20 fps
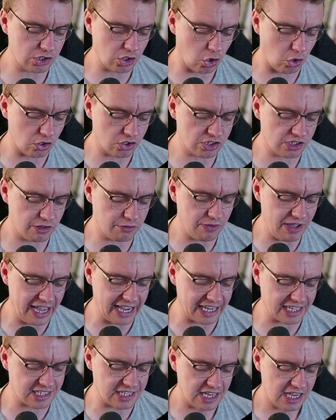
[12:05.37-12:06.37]
cause and
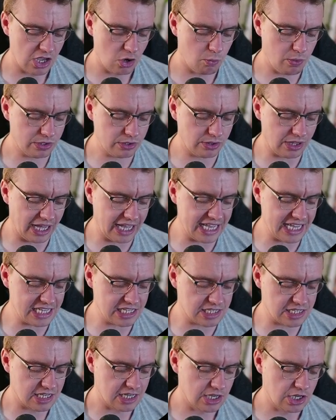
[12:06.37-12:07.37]
effect, whether that
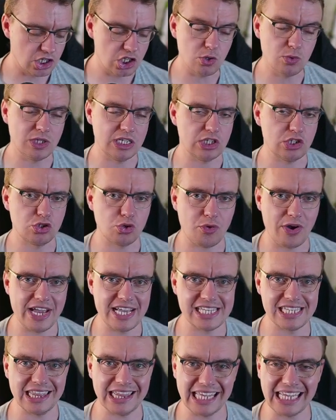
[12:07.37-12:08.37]
is using
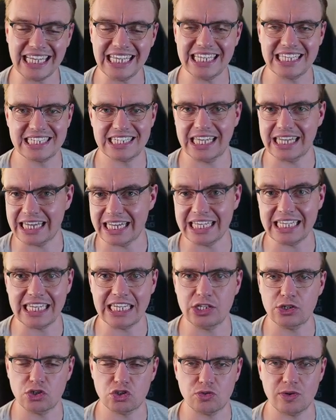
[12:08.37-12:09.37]
trace links, linking
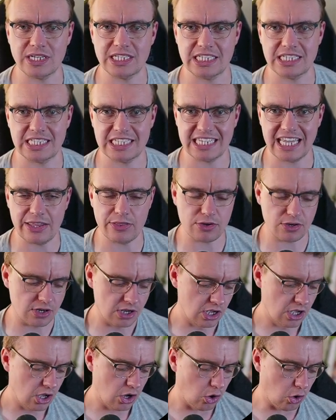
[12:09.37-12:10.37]
your traces together,
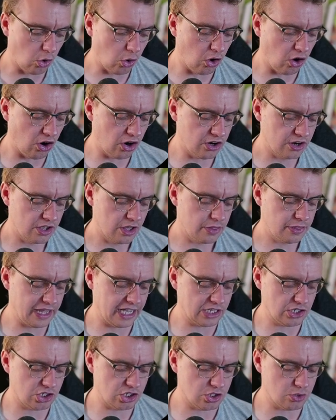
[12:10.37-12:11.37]
or
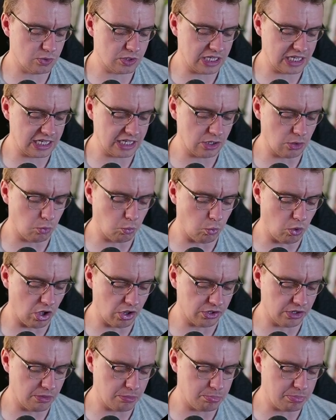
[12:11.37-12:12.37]
that's using
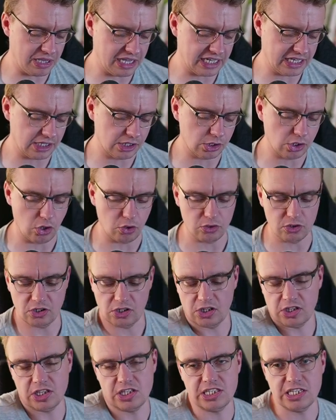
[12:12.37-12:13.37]
one big, long,
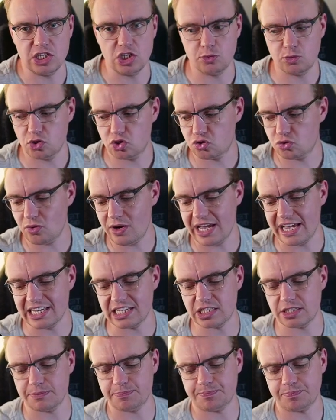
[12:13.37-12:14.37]
continuous
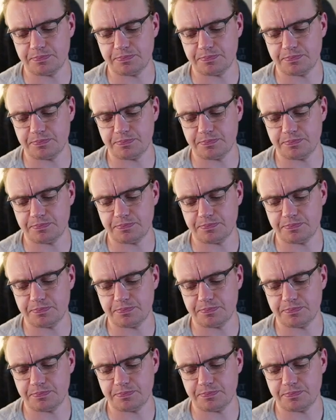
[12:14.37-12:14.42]
trace.